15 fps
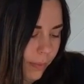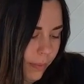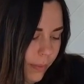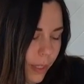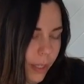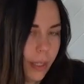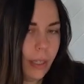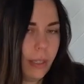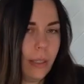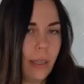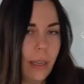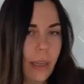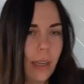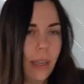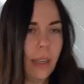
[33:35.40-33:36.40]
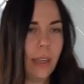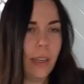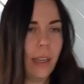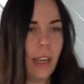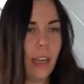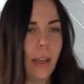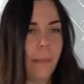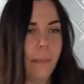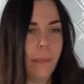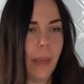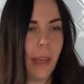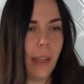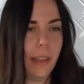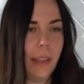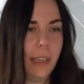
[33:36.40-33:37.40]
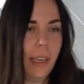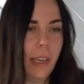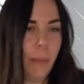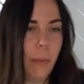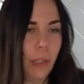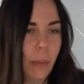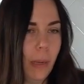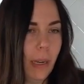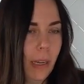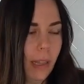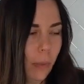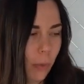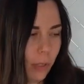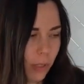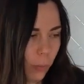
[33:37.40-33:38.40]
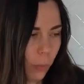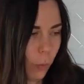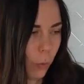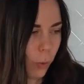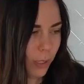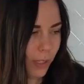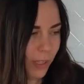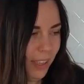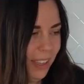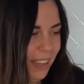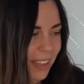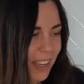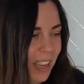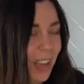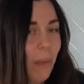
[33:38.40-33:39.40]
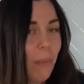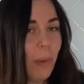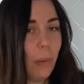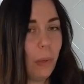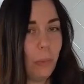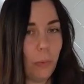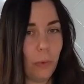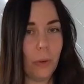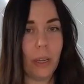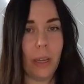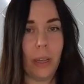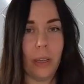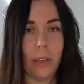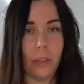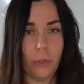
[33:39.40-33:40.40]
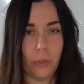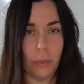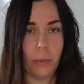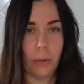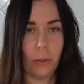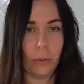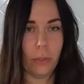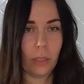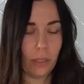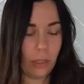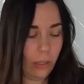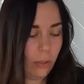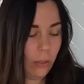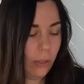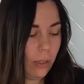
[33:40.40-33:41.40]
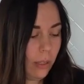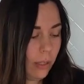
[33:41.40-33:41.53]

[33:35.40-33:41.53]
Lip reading: Yesterday at the birthday party there wasn't water, but we brought our drink bottles, thank goodness,